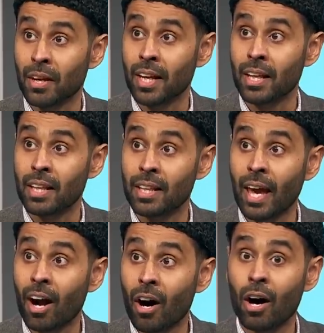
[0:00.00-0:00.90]
right?
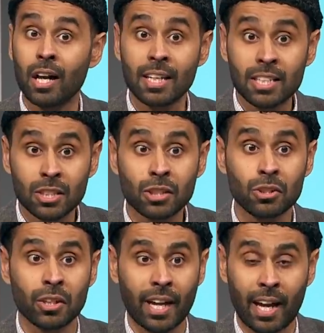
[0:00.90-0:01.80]
They are listening
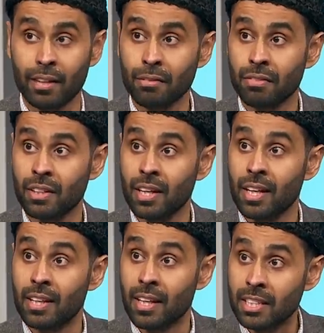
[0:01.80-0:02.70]
to the Caliph.
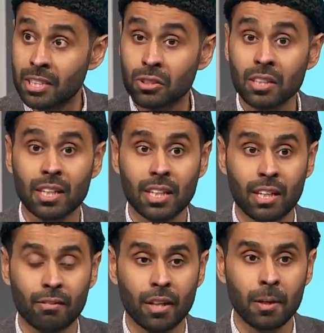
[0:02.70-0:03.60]
They're listening to the
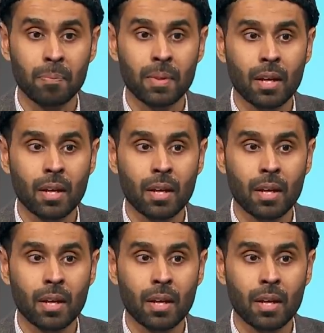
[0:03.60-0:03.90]
Khalifa.